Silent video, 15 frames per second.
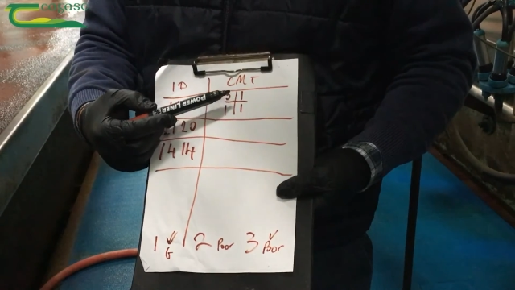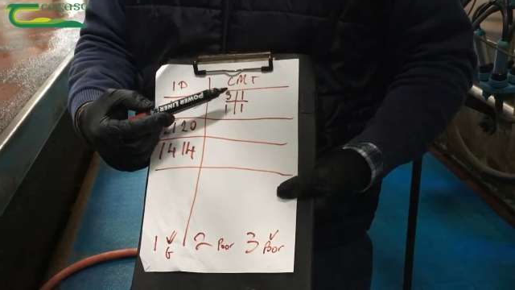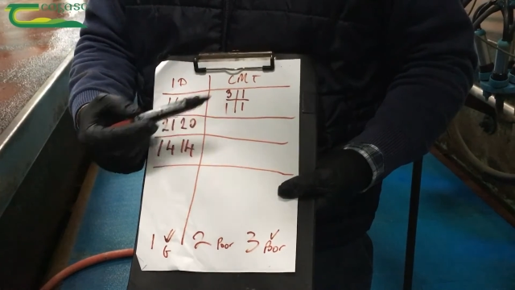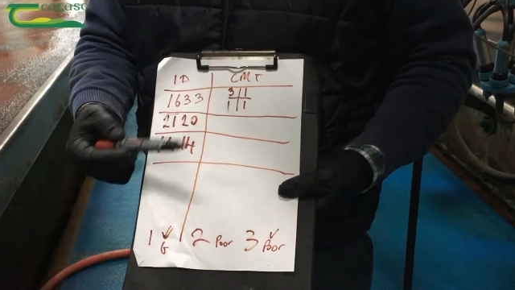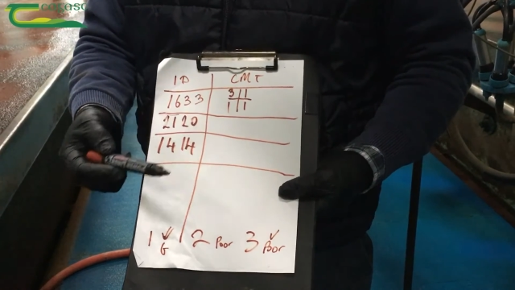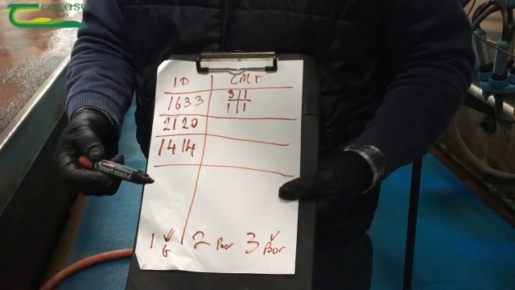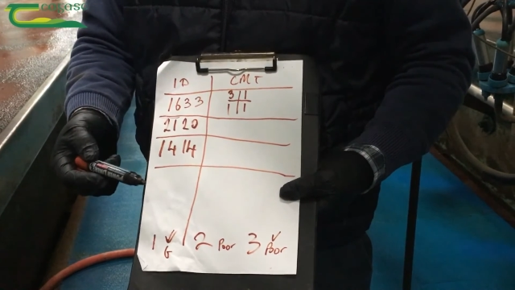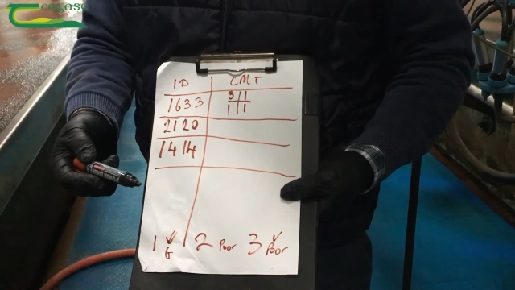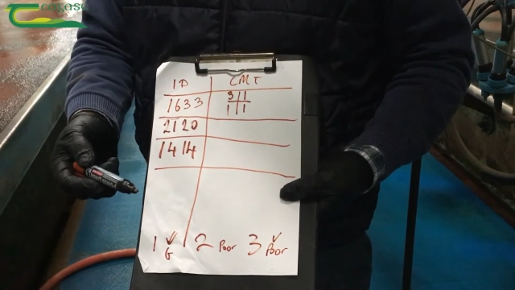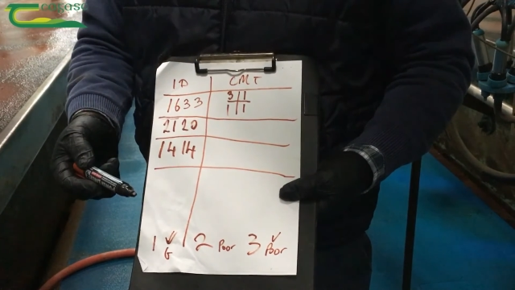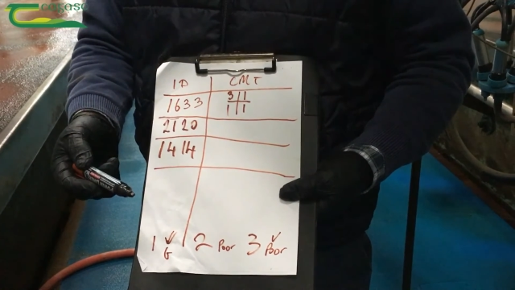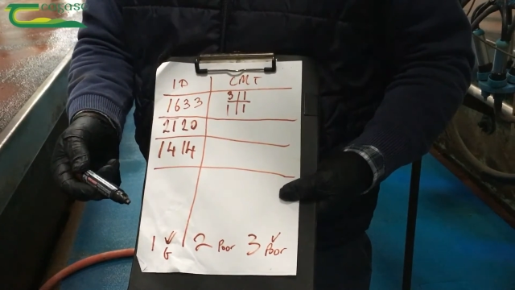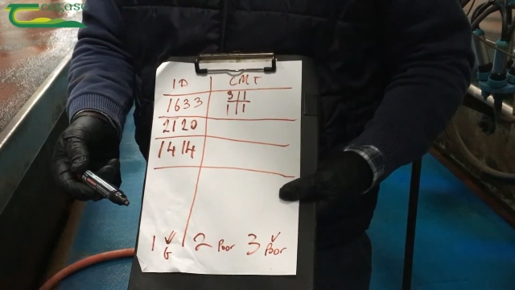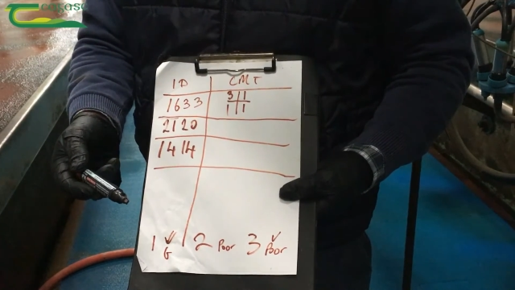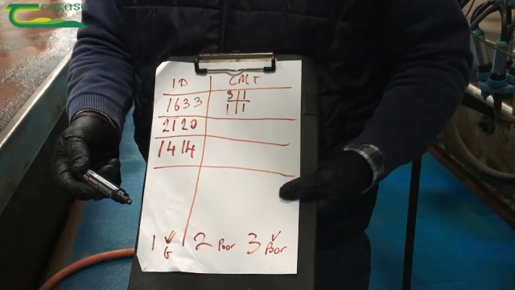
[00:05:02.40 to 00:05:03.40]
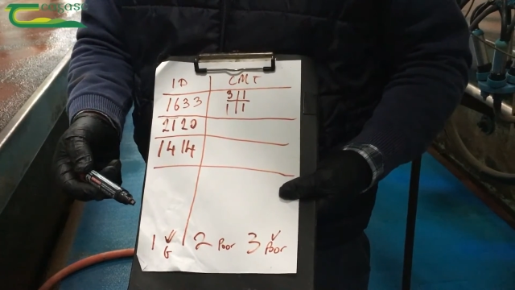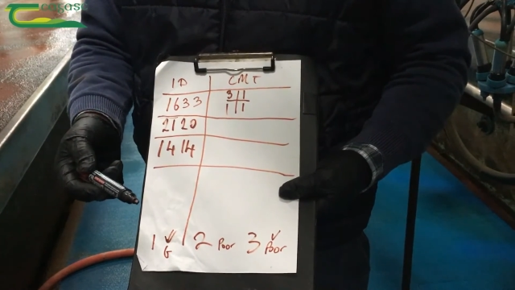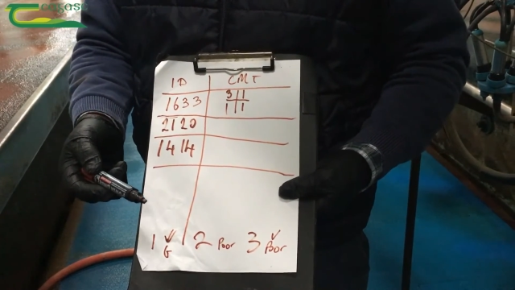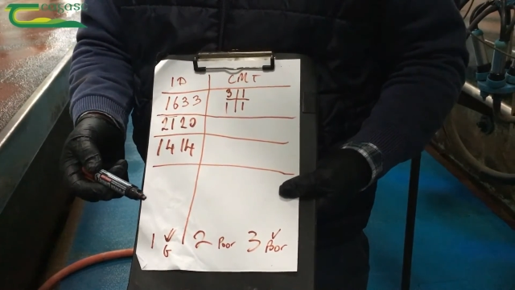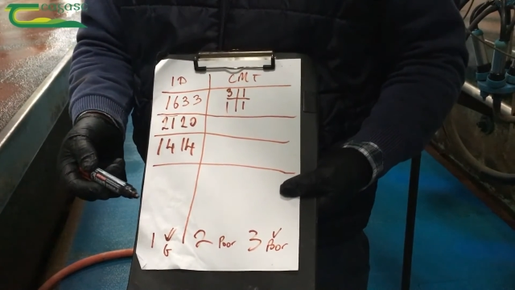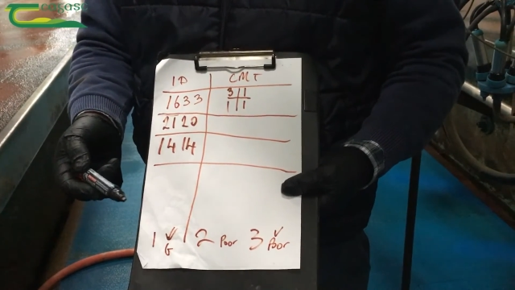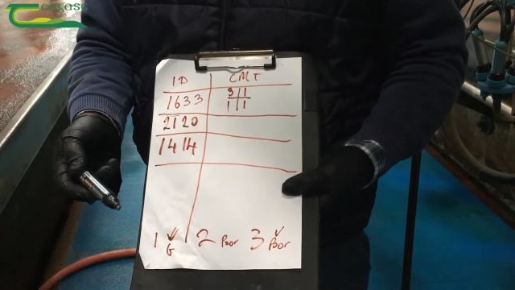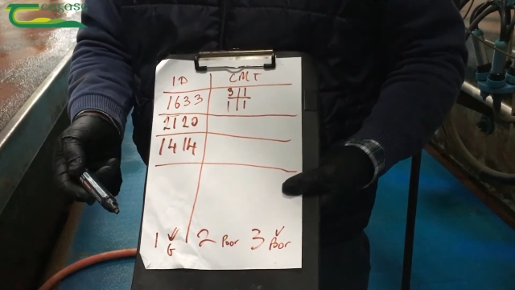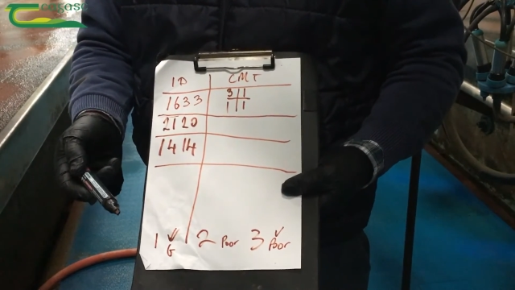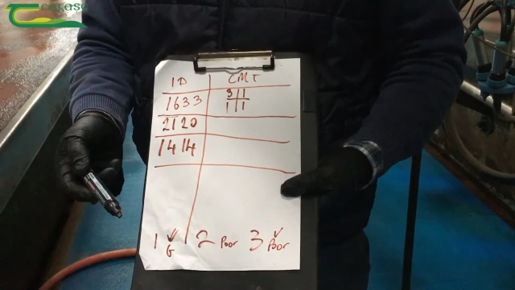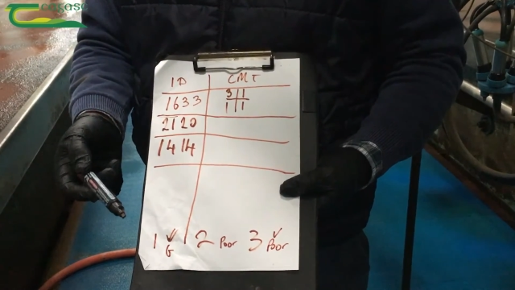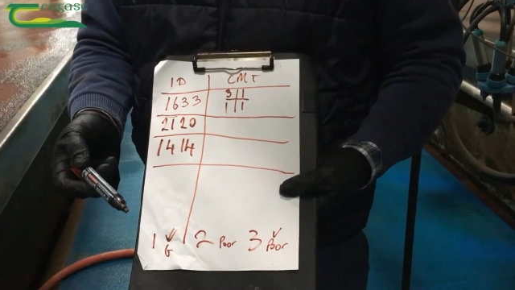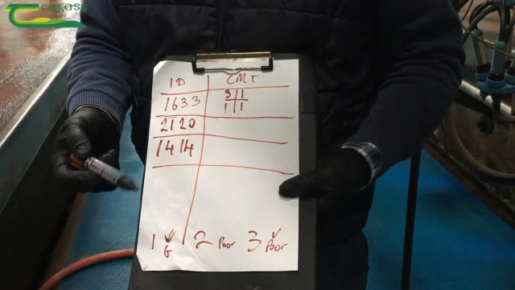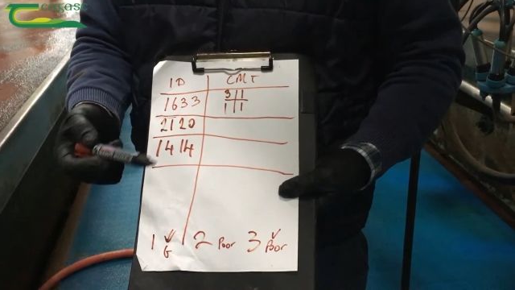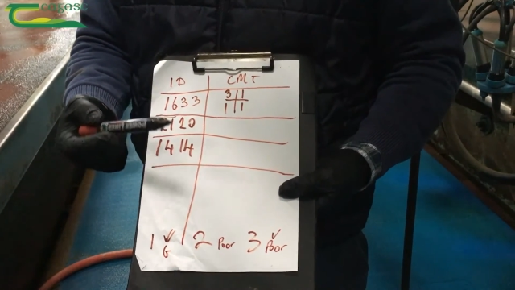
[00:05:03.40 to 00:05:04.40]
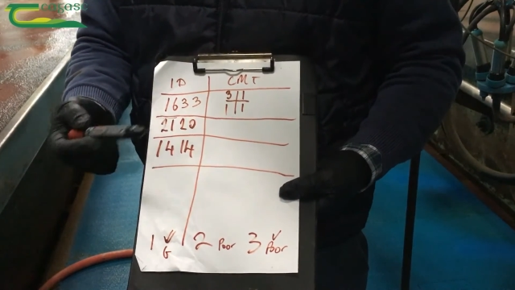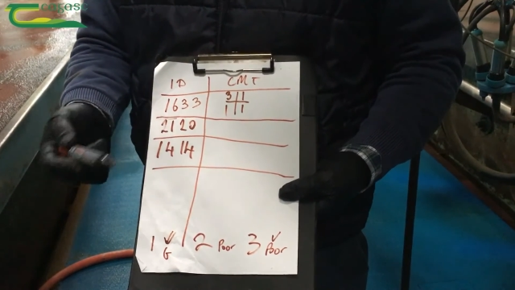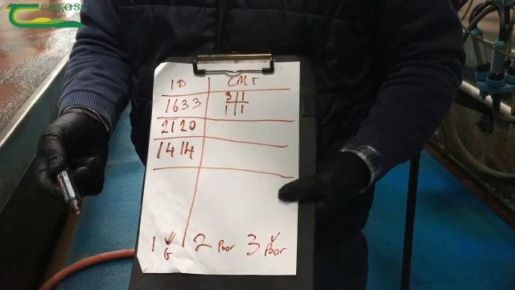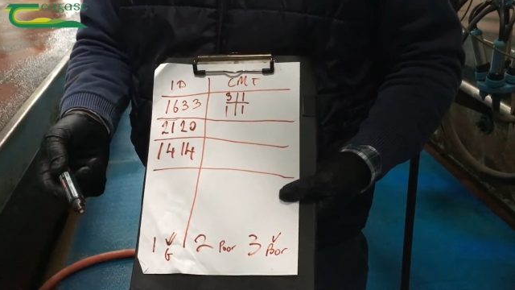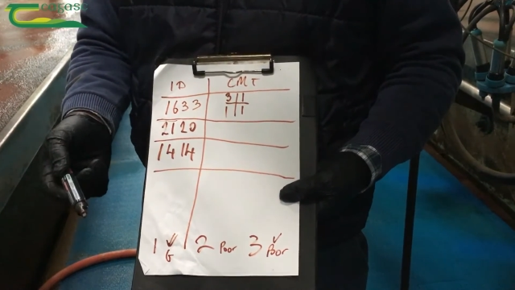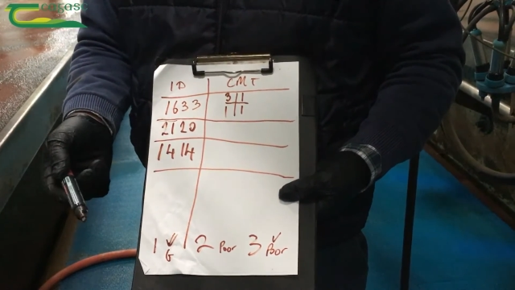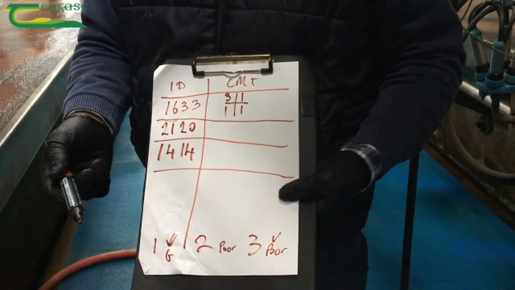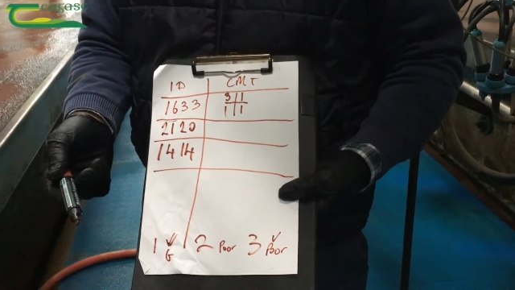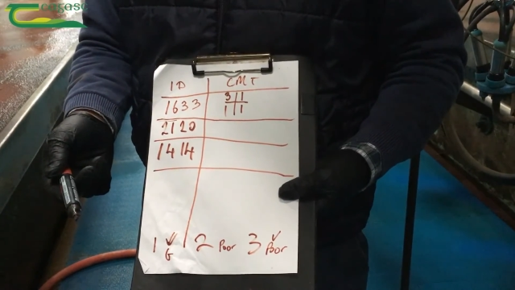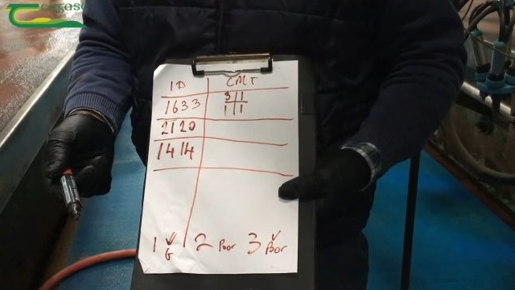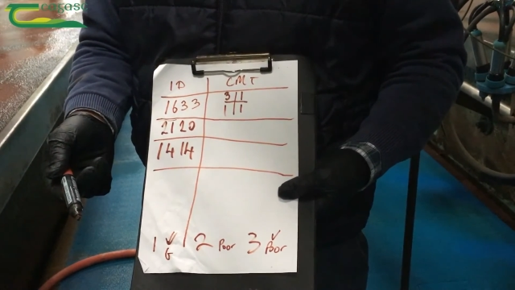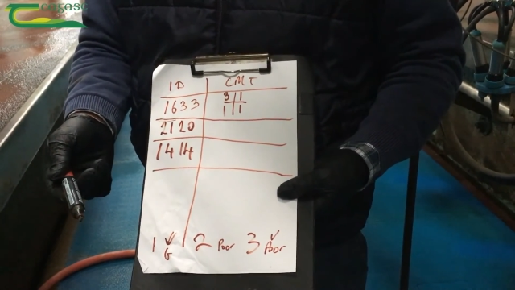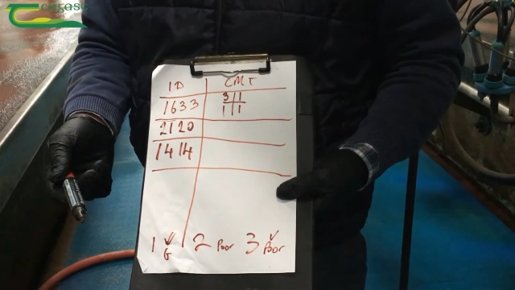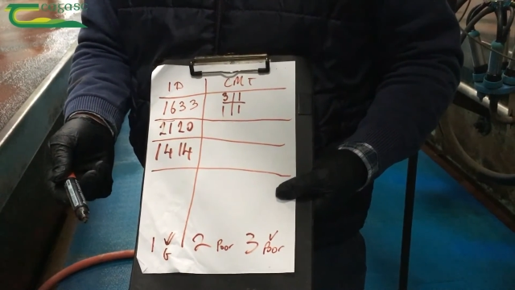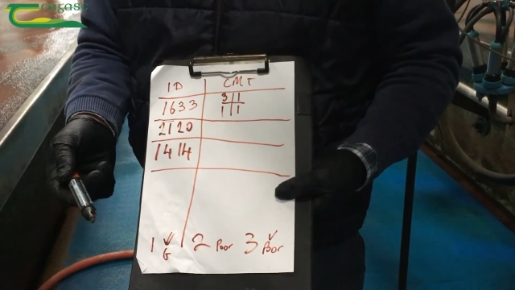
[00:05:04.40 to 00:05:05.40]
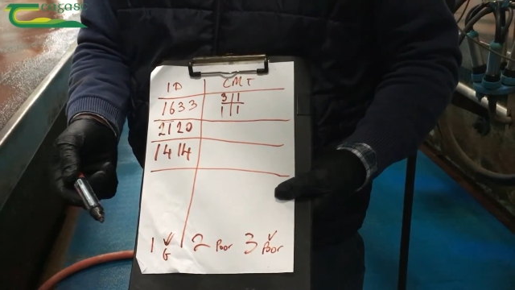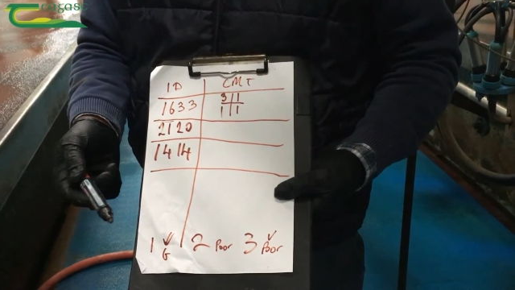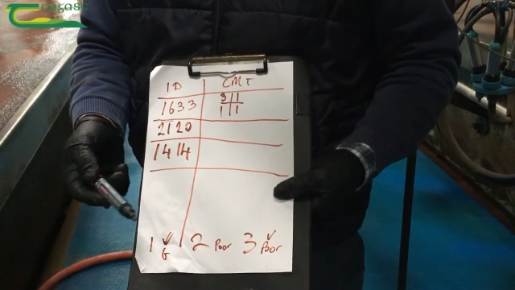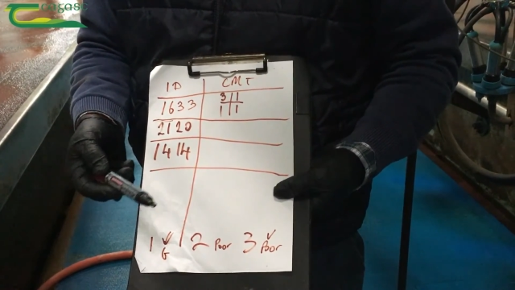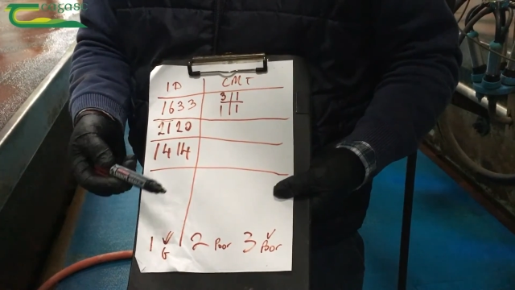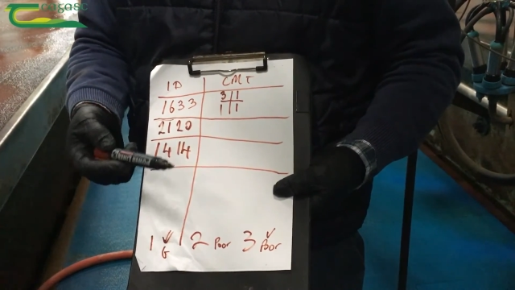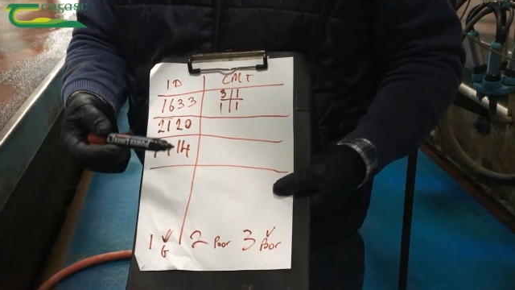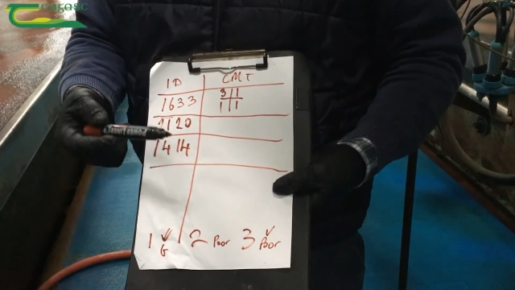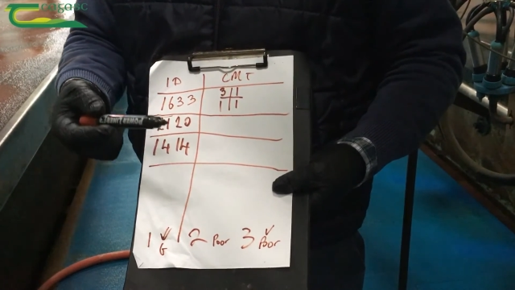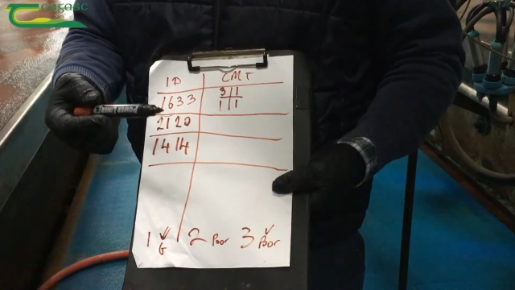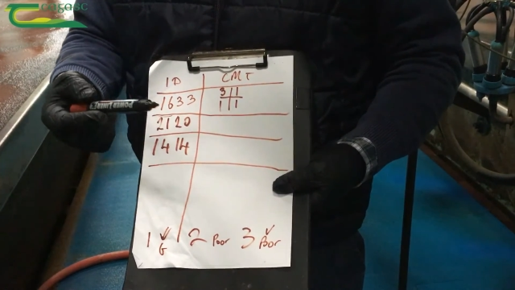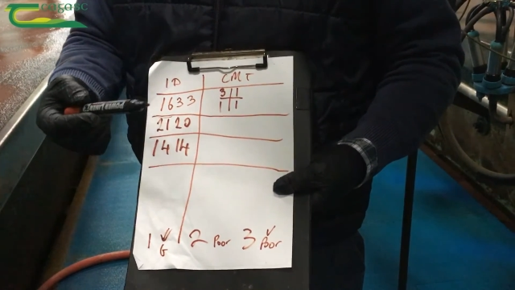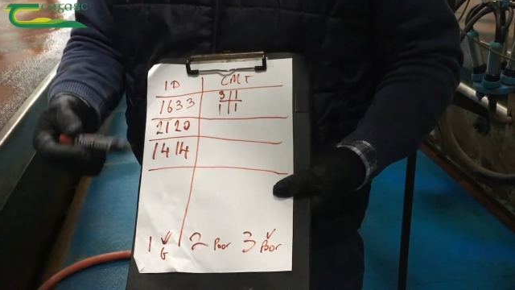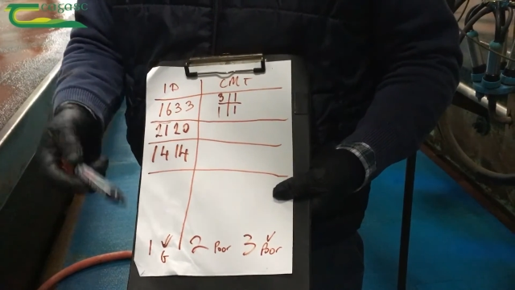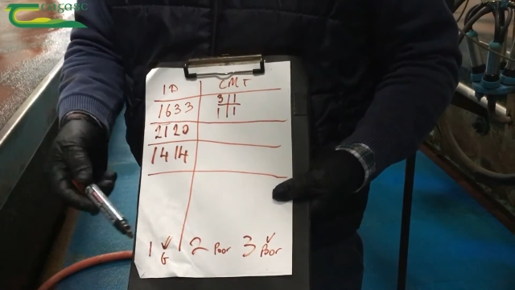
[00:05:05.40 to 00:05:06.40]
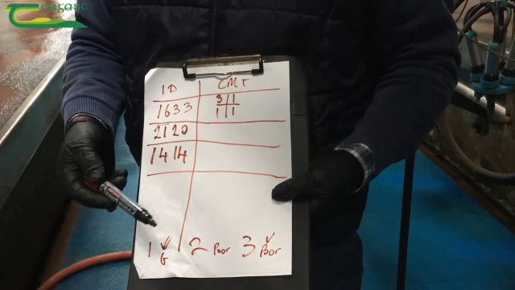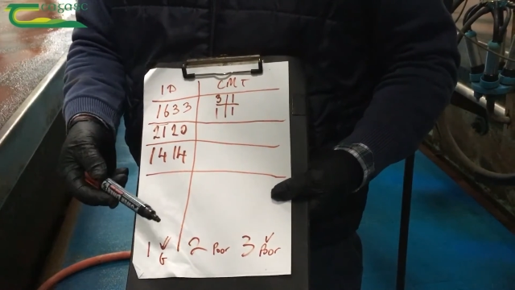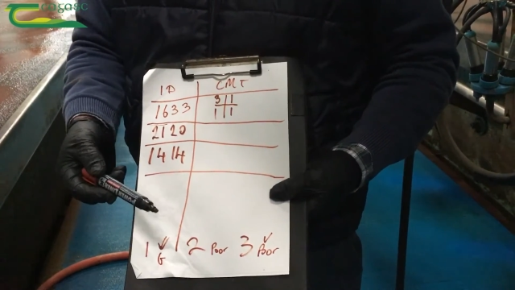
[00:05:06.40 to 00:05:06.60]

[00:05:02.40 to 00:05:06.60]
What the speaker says: Nobody's mouth can be seen.